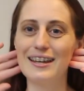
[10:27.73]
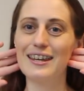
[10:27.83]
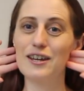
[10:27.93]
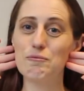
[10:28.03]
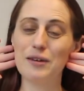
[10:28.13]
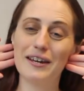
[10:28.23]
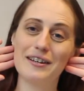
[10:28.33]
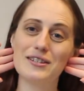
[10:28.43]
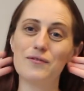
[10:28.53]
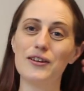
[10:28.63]
can make
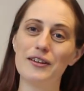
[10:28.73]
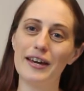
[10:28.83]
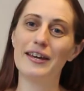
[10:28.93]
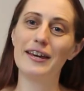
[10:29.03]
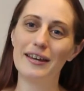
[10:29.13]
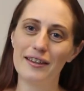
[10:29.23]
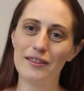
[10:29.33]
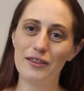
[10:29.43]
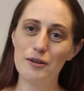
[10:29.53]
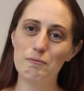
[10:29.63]
us feel like
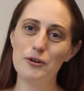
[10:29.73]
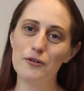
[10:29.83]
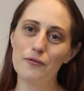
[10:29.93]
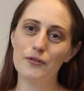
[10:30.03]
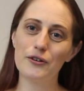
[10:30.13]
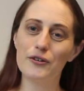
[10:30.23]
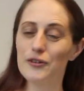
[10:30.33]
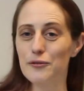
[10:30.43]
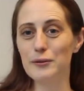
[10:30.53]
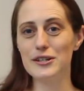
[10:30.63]
the beautiful
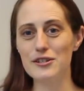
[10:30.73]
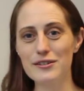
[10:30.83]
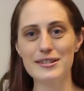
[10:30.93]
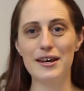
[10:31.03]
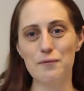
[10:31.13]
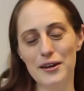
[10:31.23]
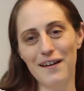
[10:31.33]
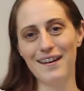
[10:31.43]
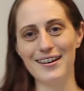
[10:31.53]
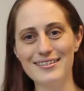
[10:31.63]
creatures that we
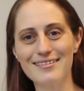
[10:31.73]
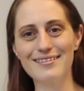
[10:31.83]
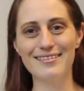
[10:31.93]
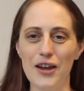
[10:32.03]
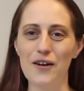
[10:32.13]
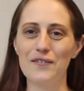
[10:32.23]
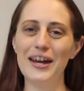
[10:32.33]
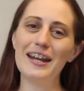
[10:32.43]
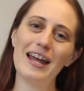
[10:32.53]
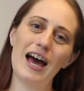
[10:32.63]
are. All
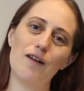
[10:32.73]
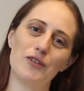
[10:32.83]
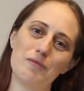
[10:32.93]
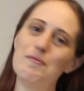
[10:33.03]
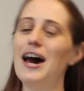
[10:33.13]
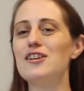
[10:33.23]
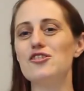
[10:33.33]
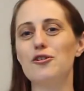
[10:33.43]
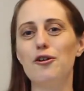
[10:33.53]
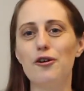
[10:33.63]
right, have a
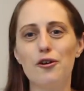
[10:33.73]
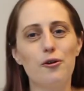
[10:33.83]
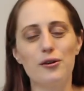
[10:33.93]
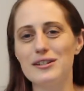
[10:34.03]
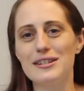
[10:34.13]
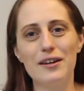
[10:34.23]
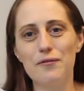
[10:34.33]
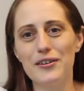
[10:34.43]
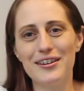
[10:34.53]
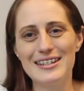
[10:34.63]
magical
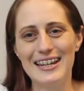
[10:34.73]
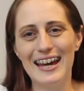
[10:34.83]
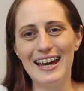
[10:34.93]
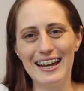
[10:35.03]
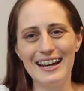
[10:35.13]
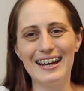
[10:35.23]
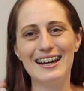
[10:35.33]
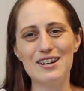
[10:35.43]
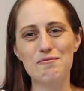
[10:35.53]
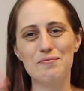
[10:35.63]
corset-filled day.
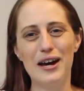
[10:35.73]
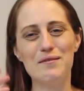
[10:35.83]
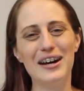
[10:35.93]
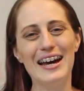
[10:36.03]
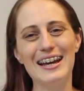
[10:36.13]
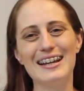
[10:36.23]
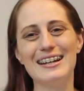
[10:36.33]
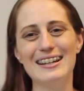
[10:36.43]
Bye-bye.